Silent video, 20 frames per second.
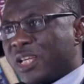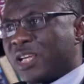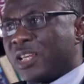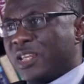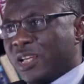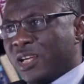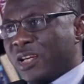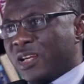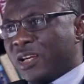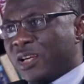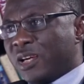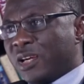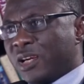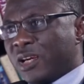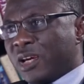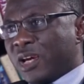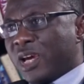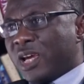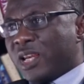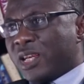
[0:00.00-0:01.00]
a day.
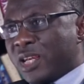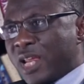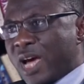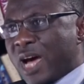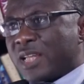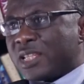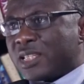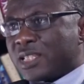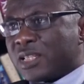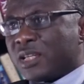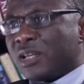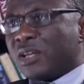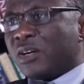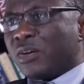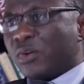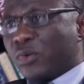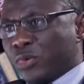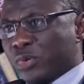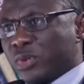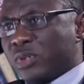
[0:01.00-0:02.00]
And that
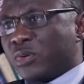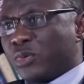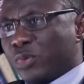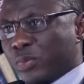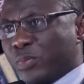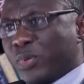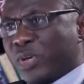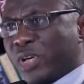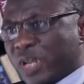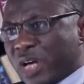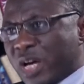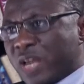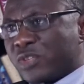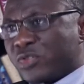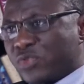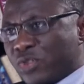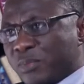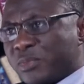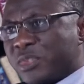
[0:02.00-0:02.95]
could bring us some